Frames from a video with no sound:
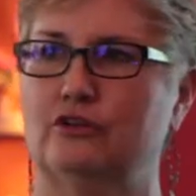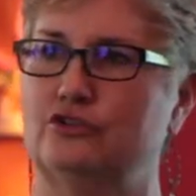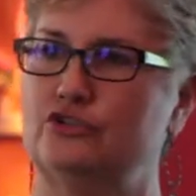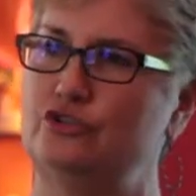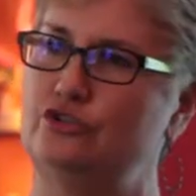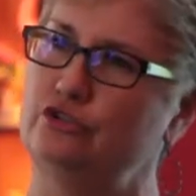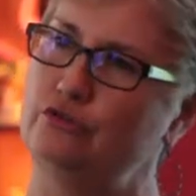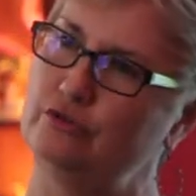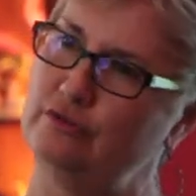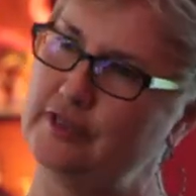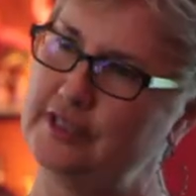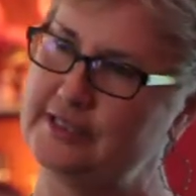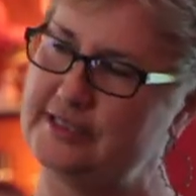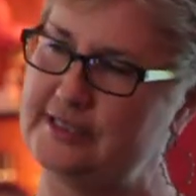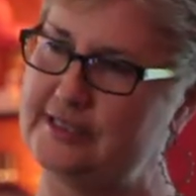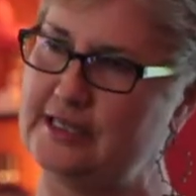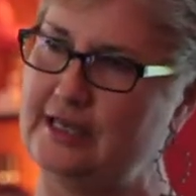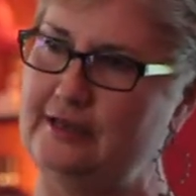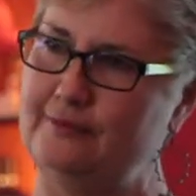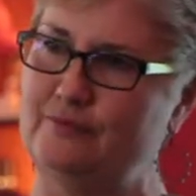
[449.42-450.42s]
or do the
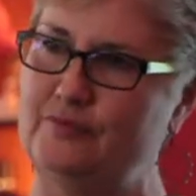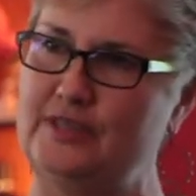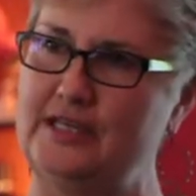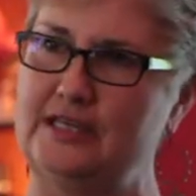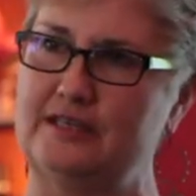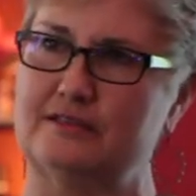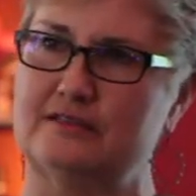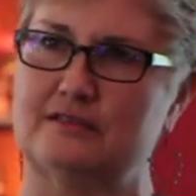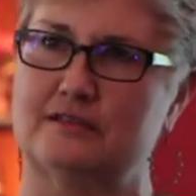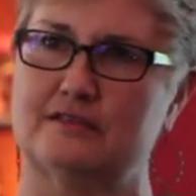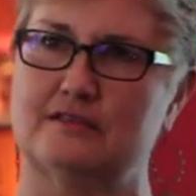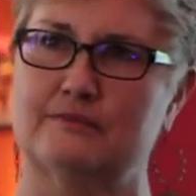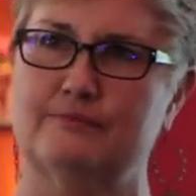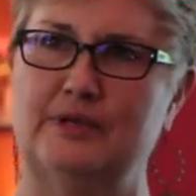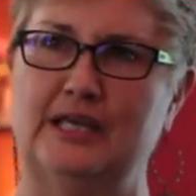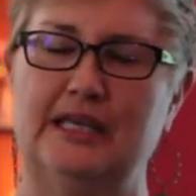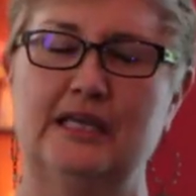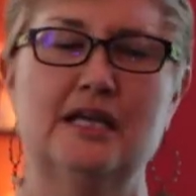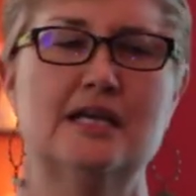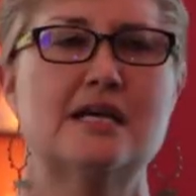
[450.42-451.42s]
same things as
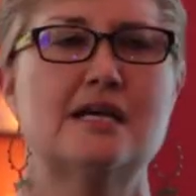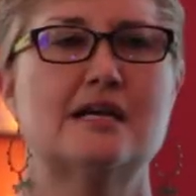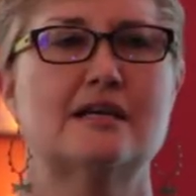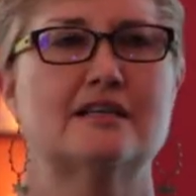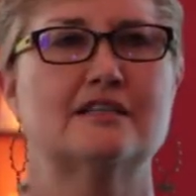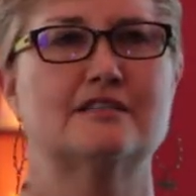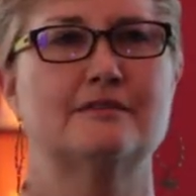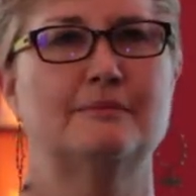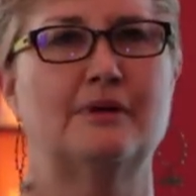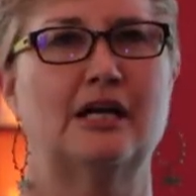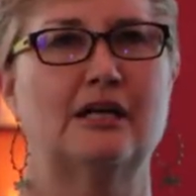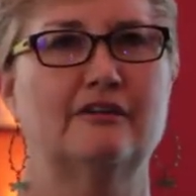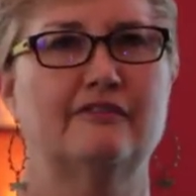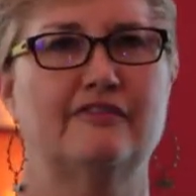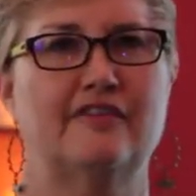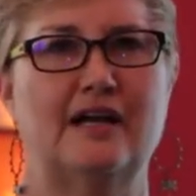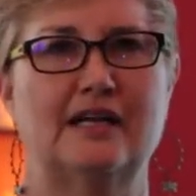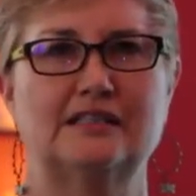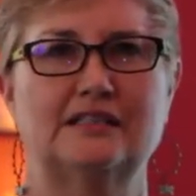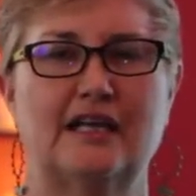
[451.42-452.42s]
me. As a matter of
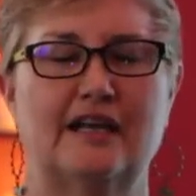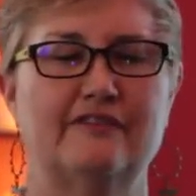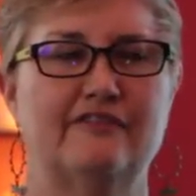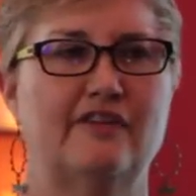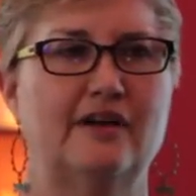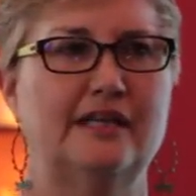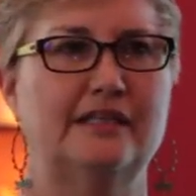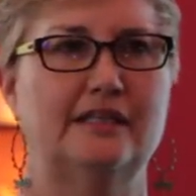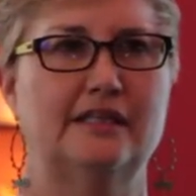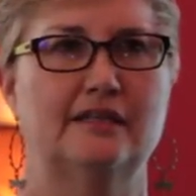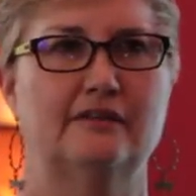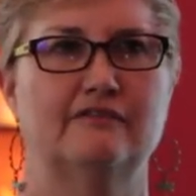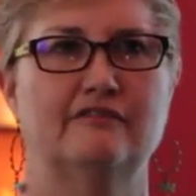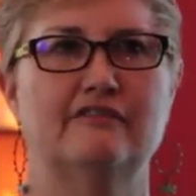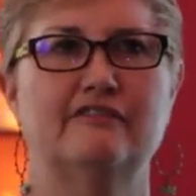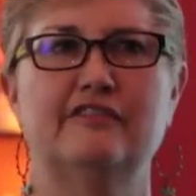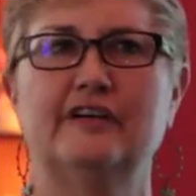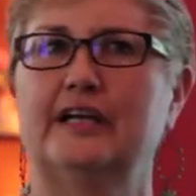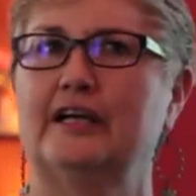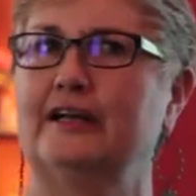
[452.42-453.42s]
fact, I find it
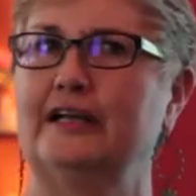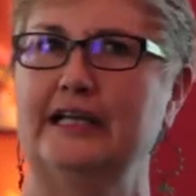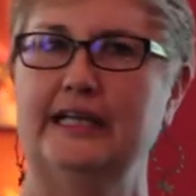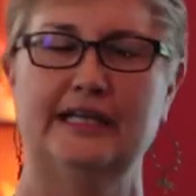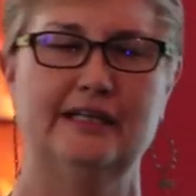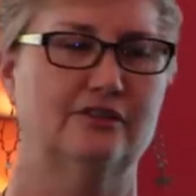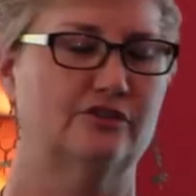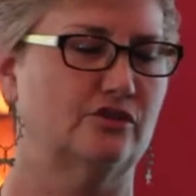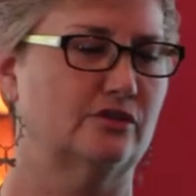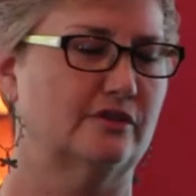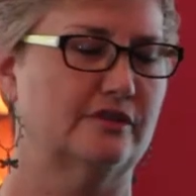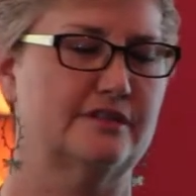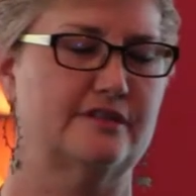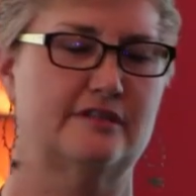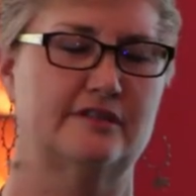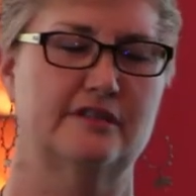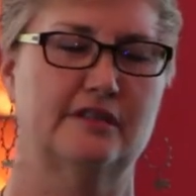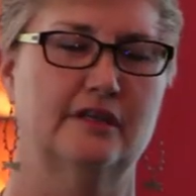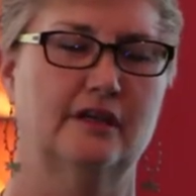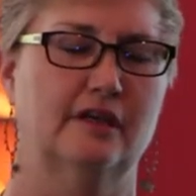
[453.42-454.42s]
very
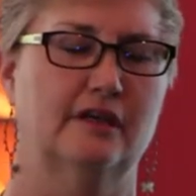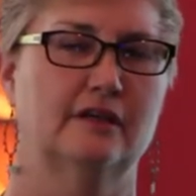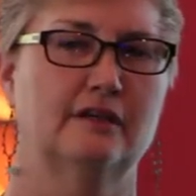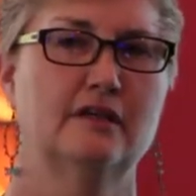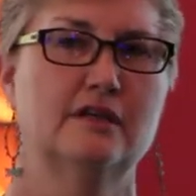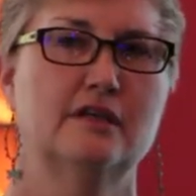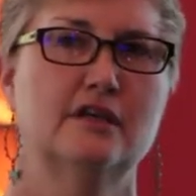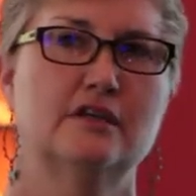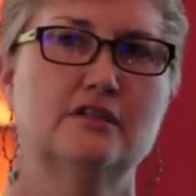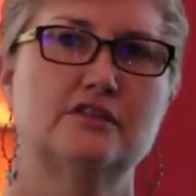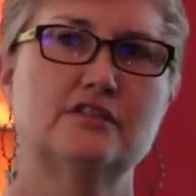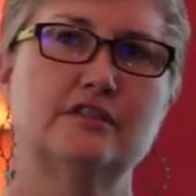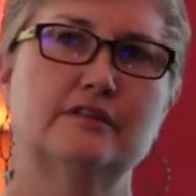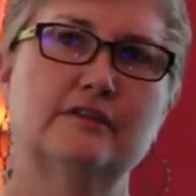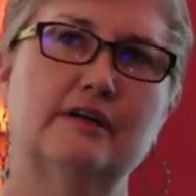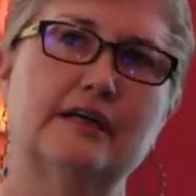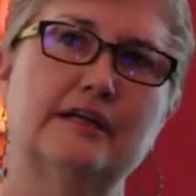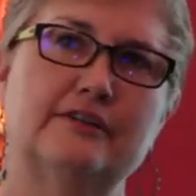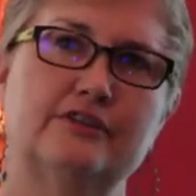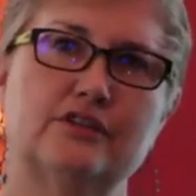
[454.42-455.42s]
interesting
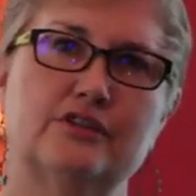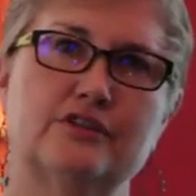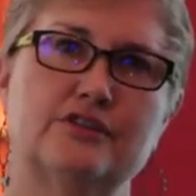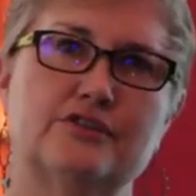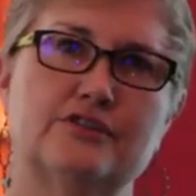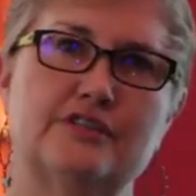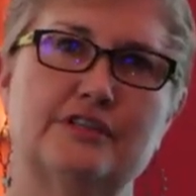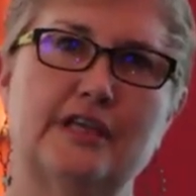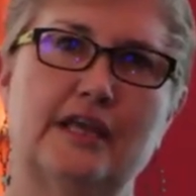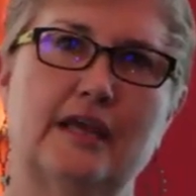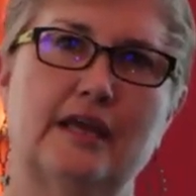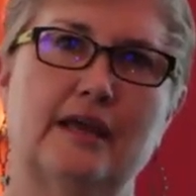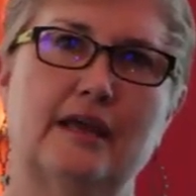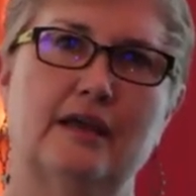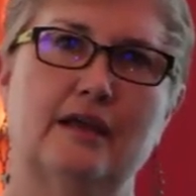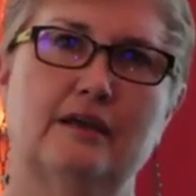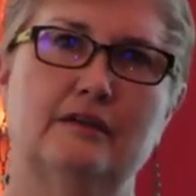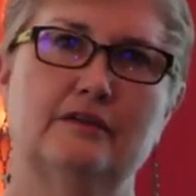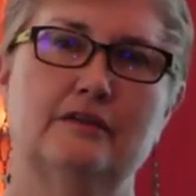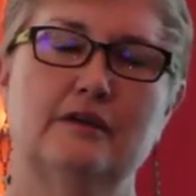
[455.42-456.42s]
to
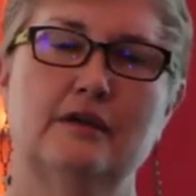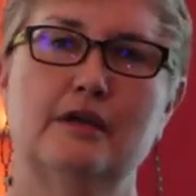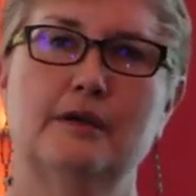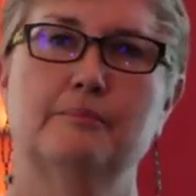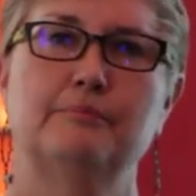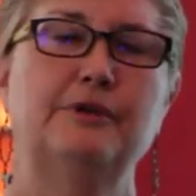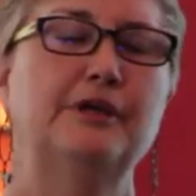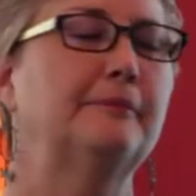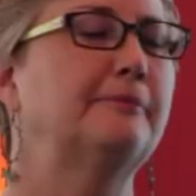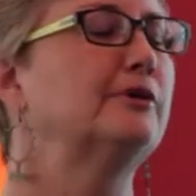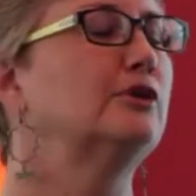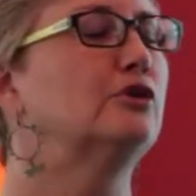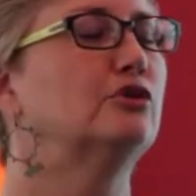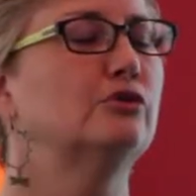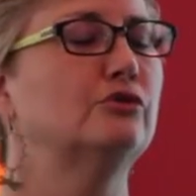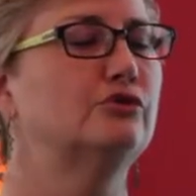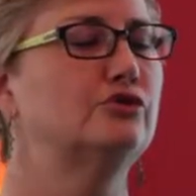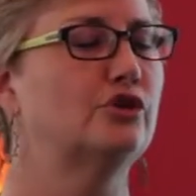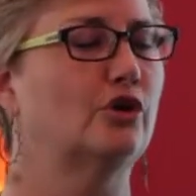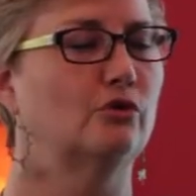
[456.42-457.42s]
understand people
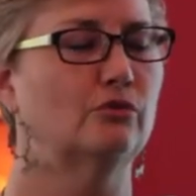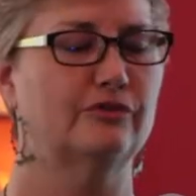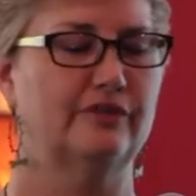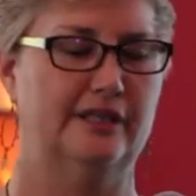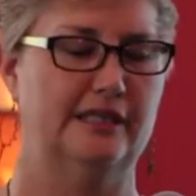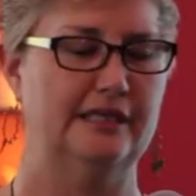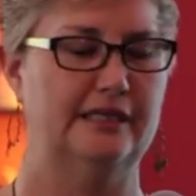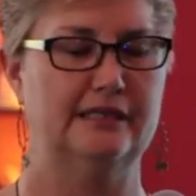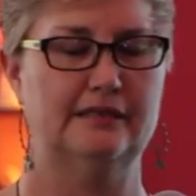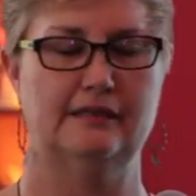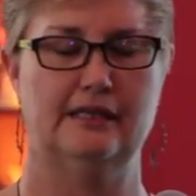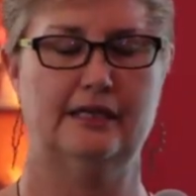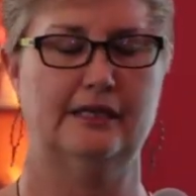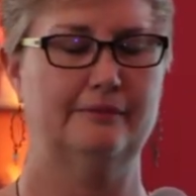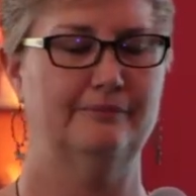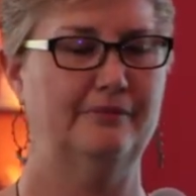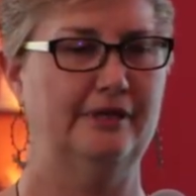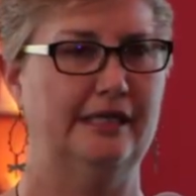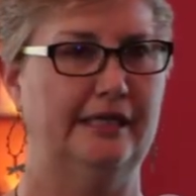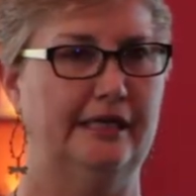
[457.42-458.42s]
who don't think
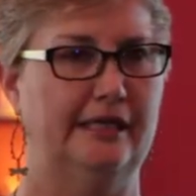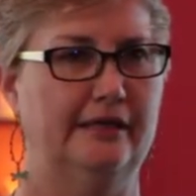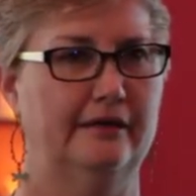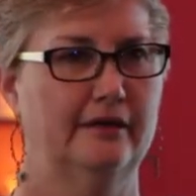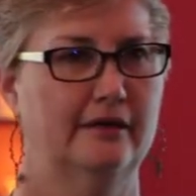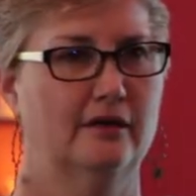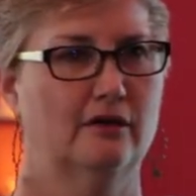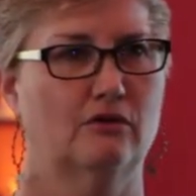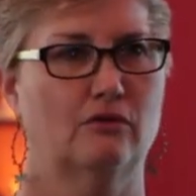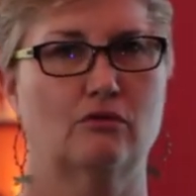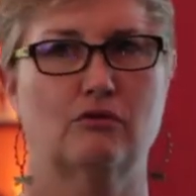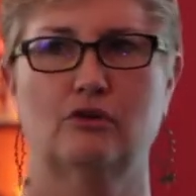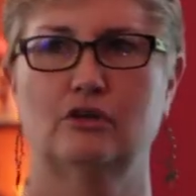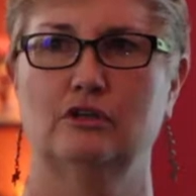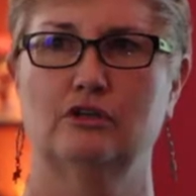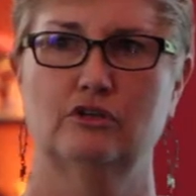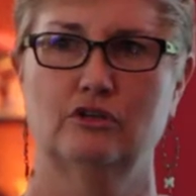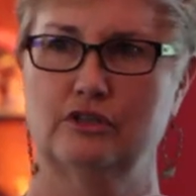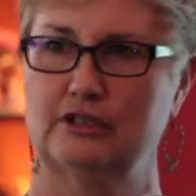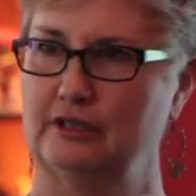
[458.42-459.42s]
like me or
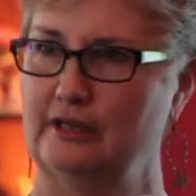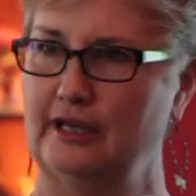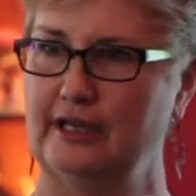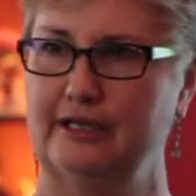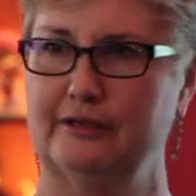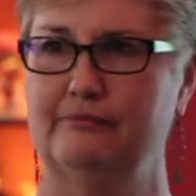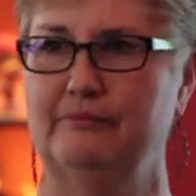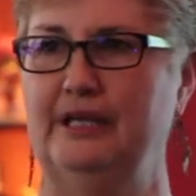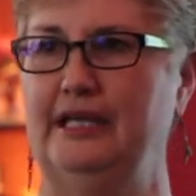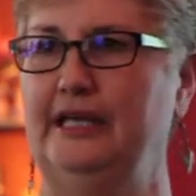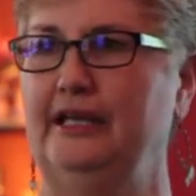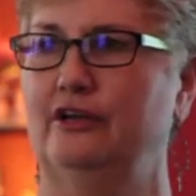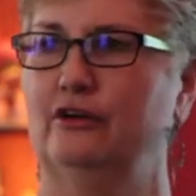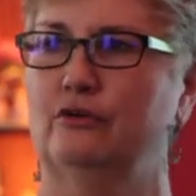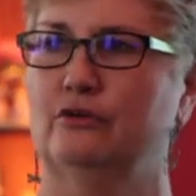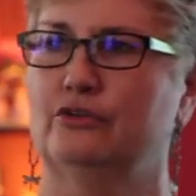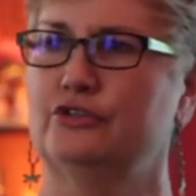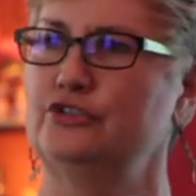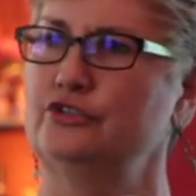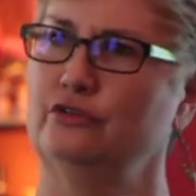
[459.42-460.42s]
look like me
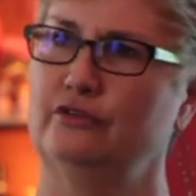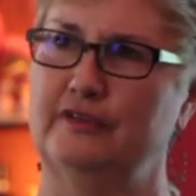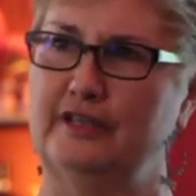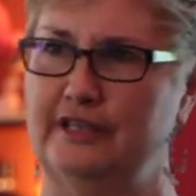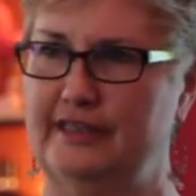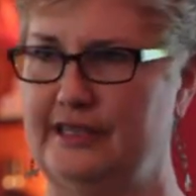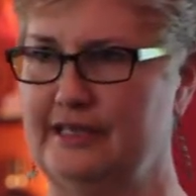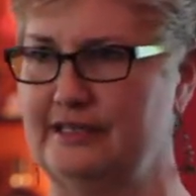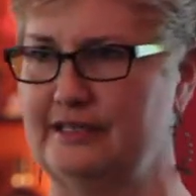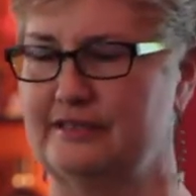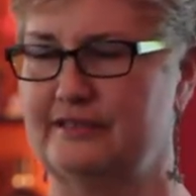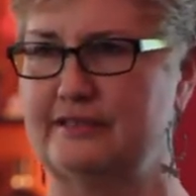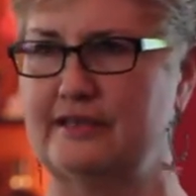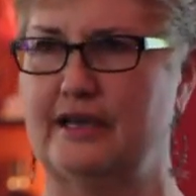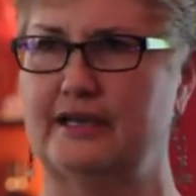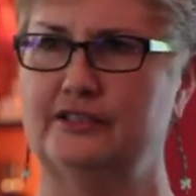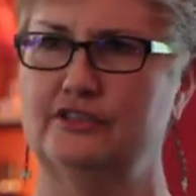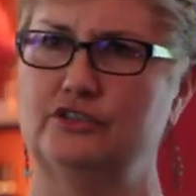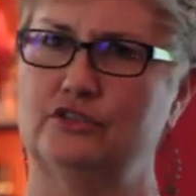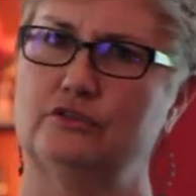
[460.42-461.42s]
or do the things
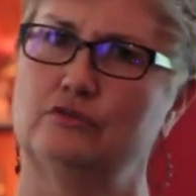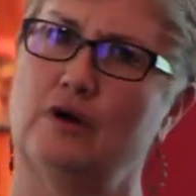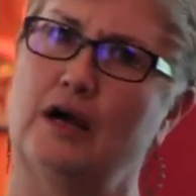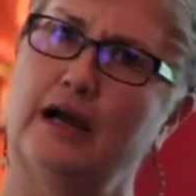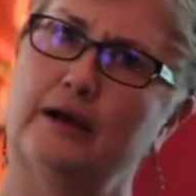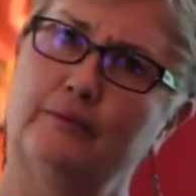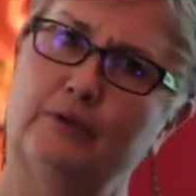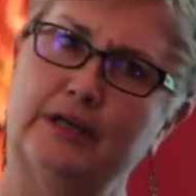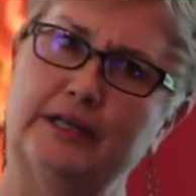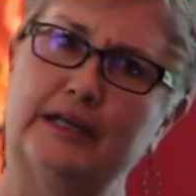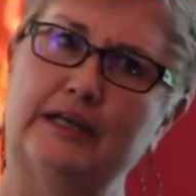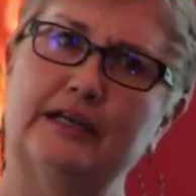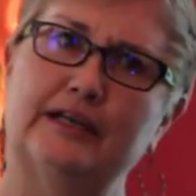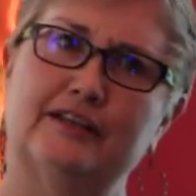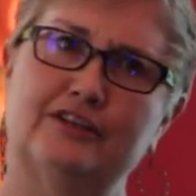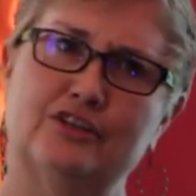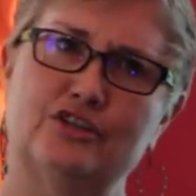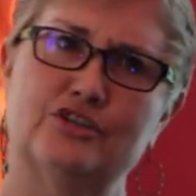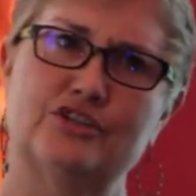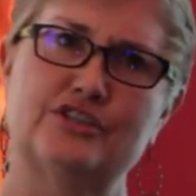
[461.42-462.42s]
I do. I want to
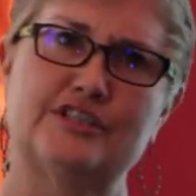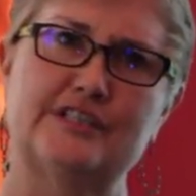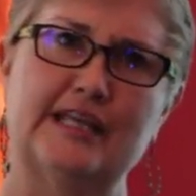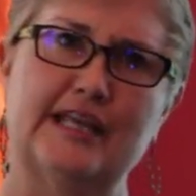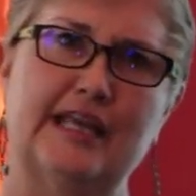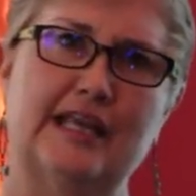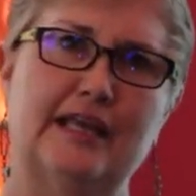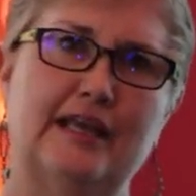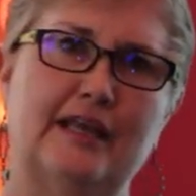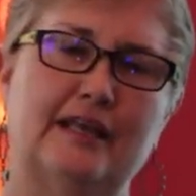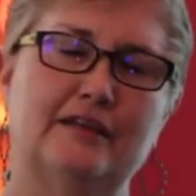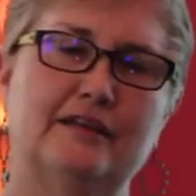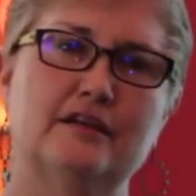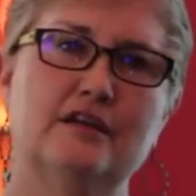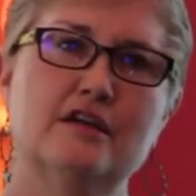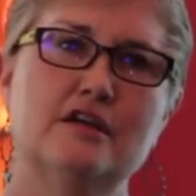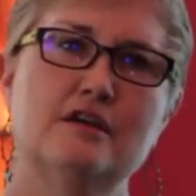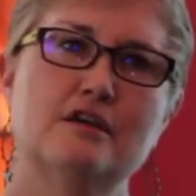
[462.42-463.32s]
understand